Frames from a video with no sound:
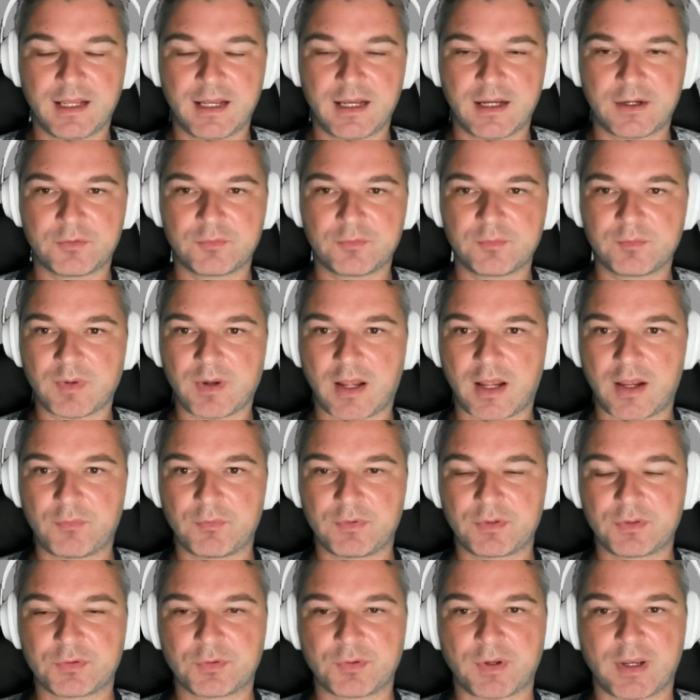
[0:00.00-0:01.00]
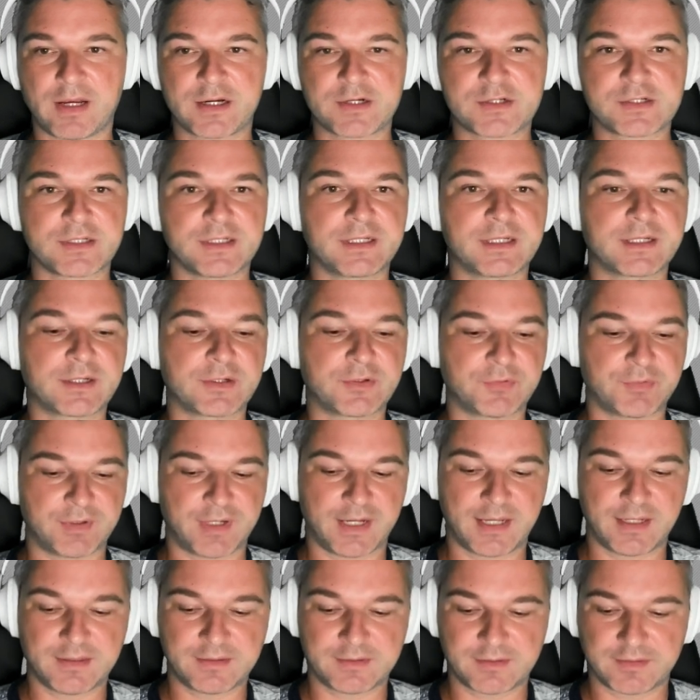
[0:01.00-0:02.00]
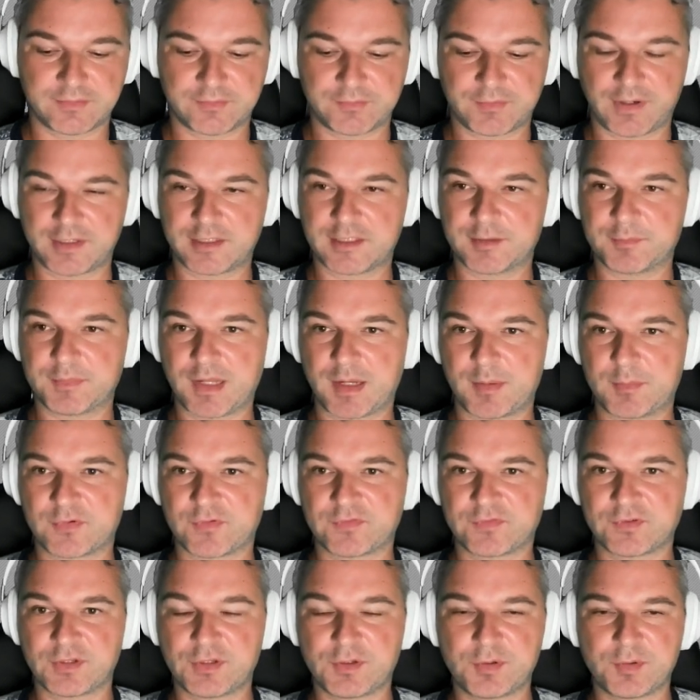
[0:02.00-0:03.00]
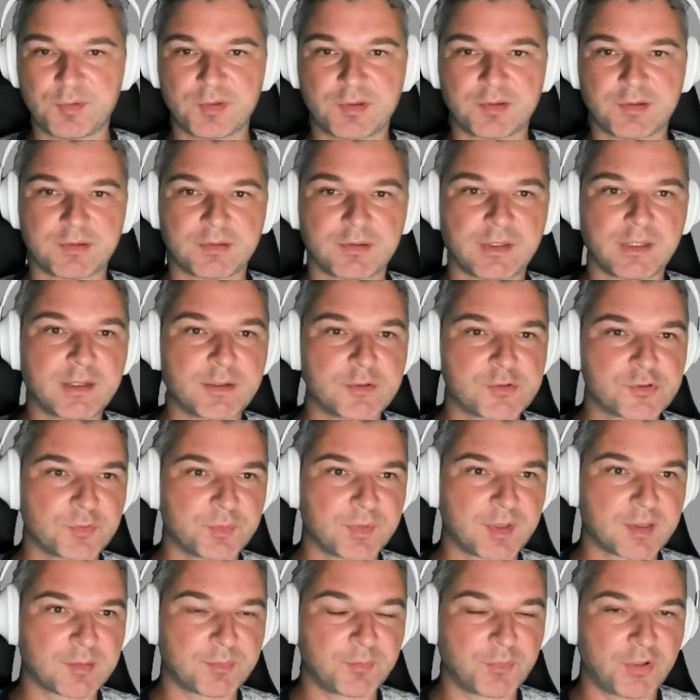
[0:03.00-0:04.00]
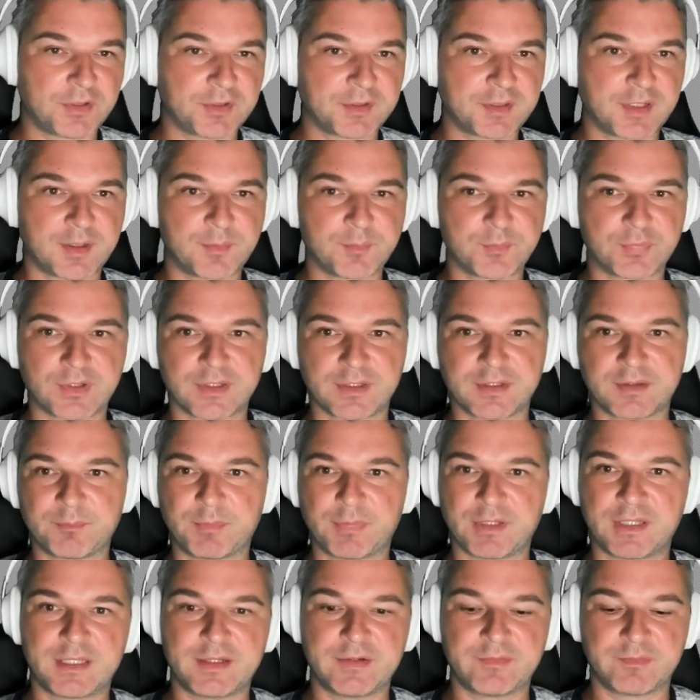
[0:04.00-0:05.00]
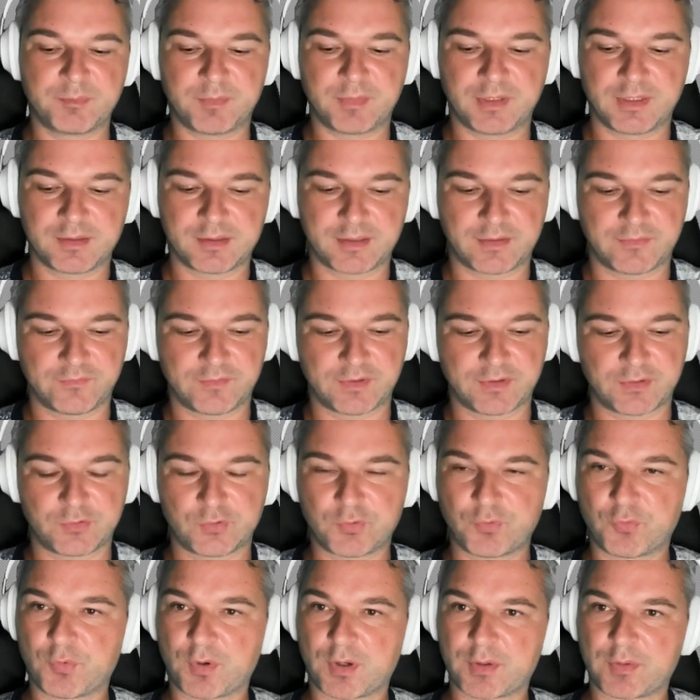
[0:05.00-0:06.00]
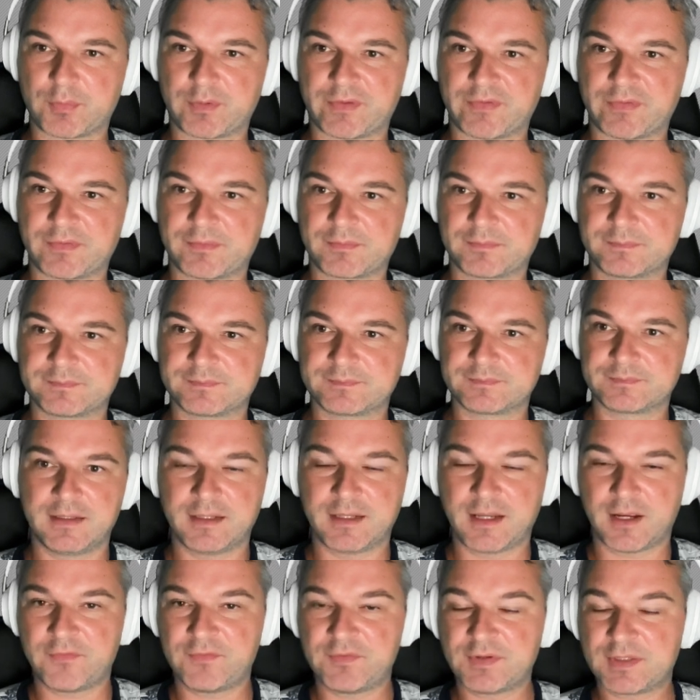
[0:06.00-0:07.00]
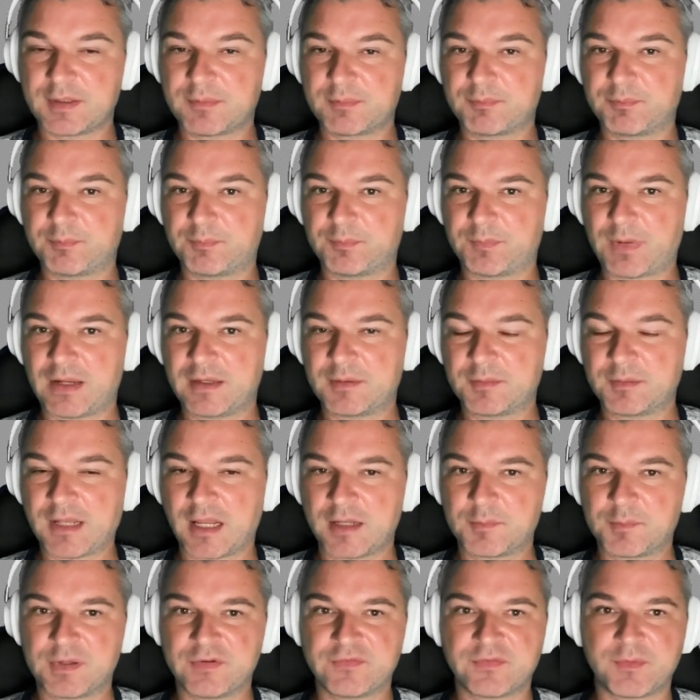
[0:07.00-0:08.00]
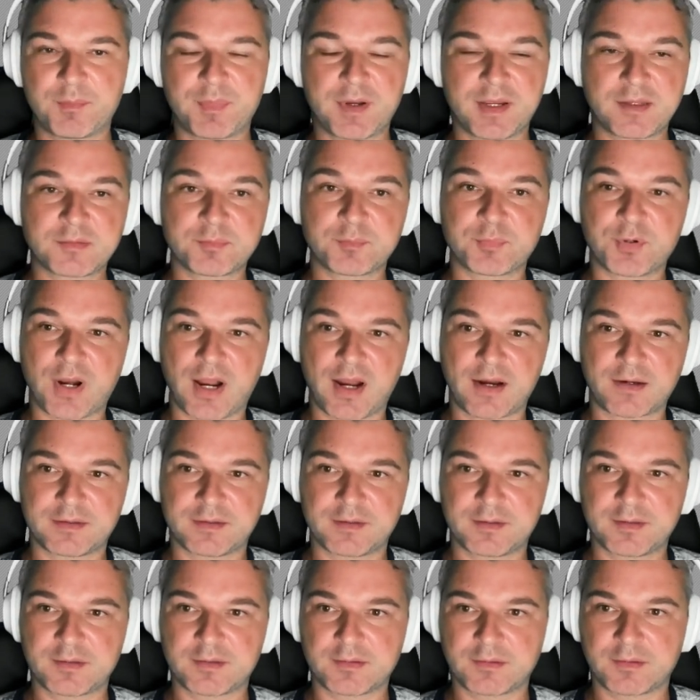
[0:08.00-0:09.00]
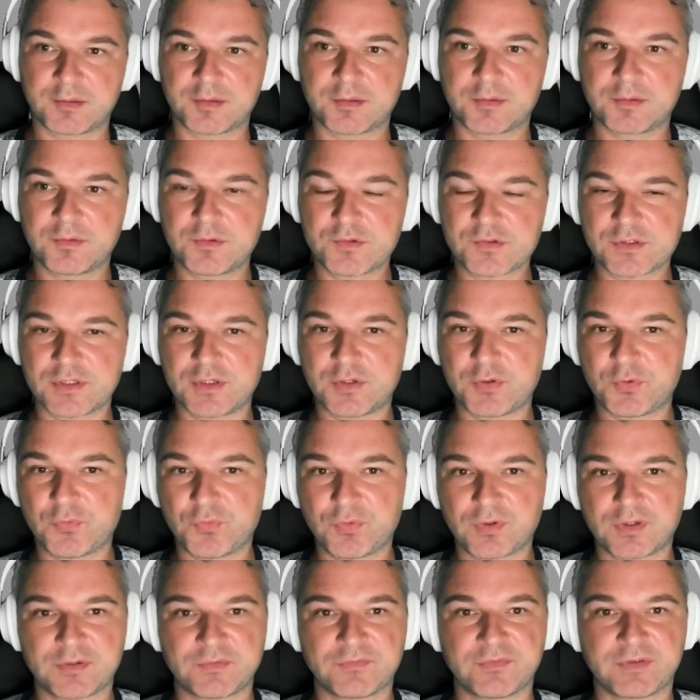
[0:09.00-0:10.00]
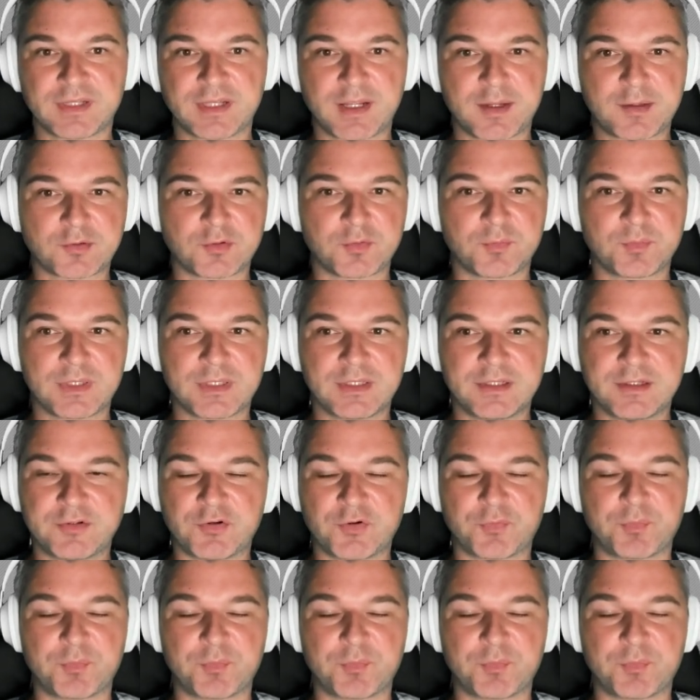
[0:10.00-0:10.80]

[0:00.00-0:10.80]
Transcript: Now I want to actually create random number of to-dos. It should be a small number, but give me something to work with. Now this is, might not be the best practice because usually you want the test to be